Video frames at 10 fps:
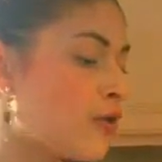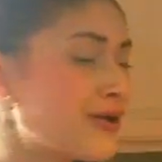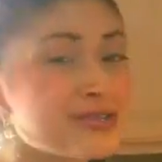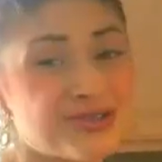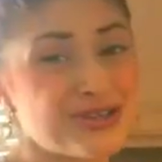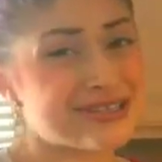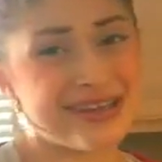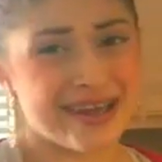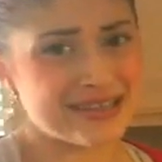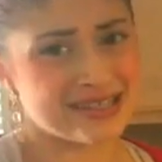Or else they're just
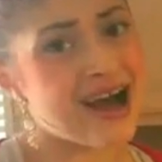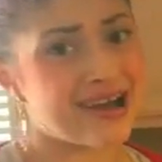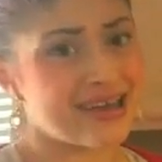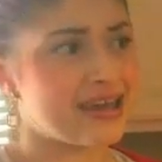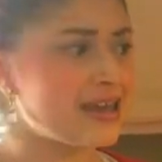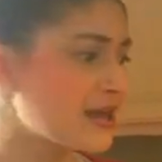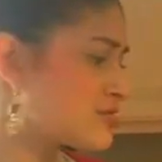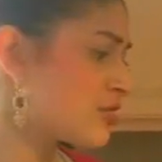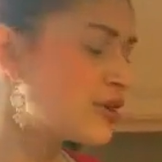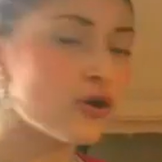going to get soggy
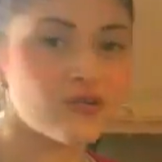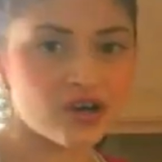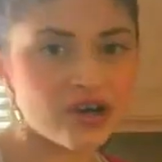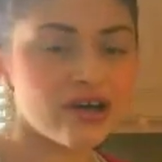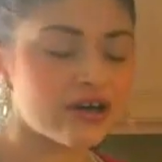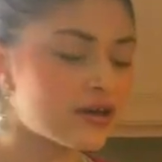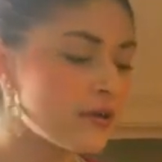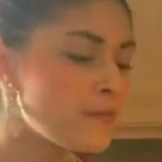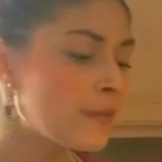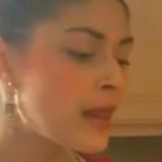because they're going to overcook.
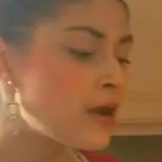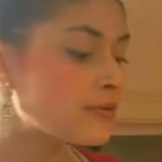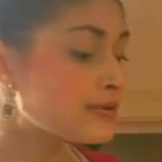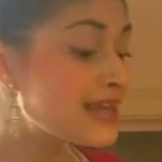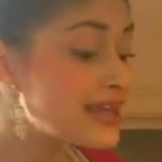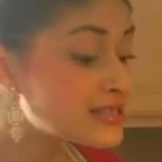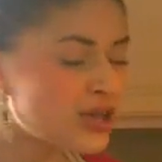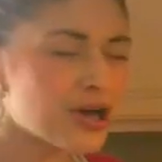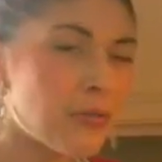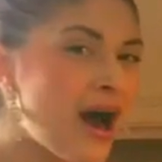These
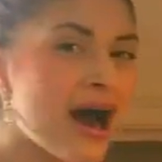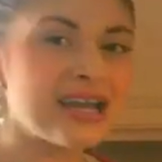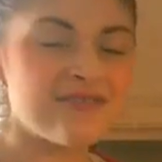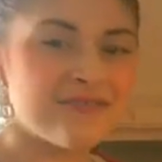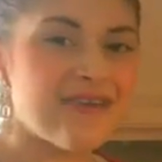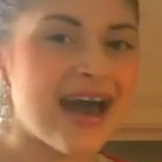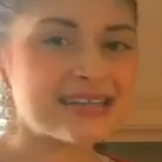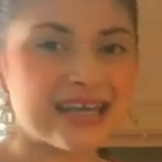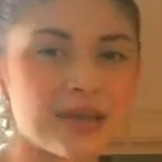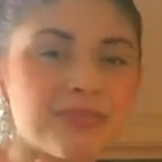cook them hot and
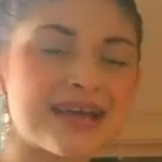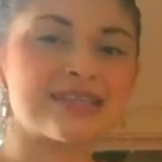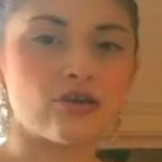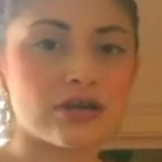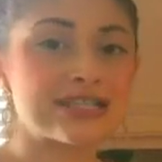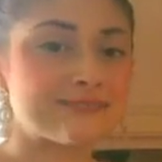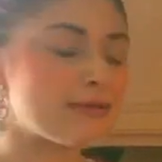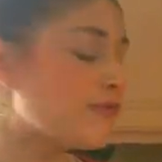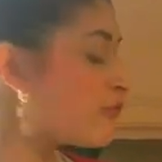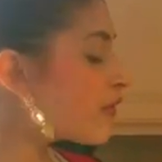fast, get them nice and
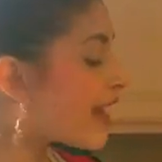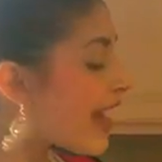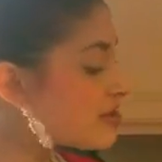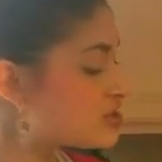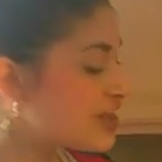crispy before they have a